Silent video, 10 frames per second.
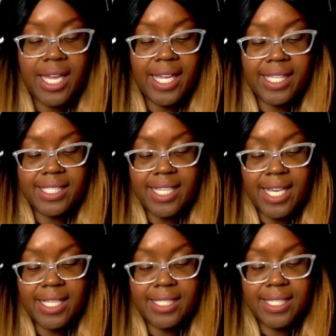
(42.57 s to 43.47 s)
It
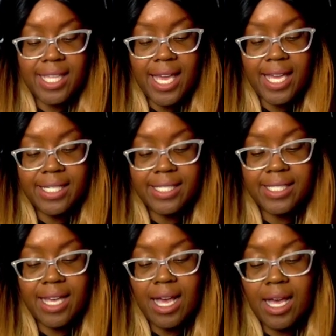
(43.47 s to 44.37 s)
says that
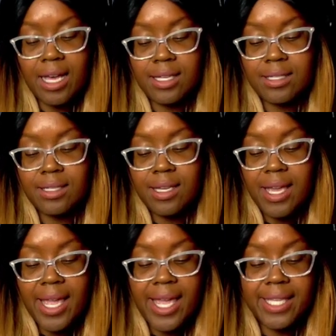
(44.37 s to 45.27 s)

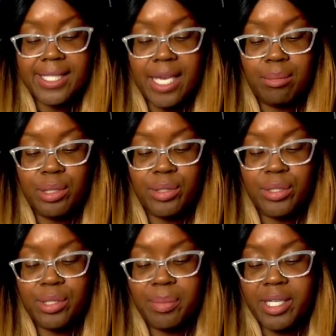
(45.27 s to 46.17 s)
it's a
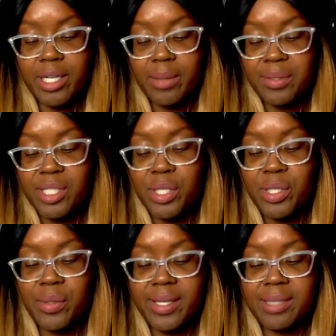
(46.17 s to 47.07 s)
Bluetooth speaker with
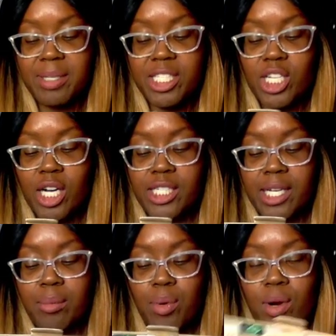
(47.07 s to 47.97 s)
2 USB
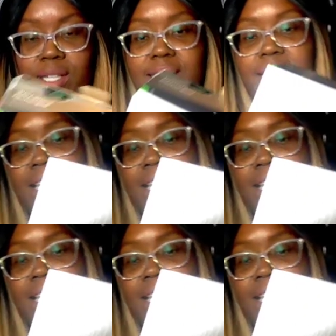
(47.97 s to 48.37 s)
charging ports, and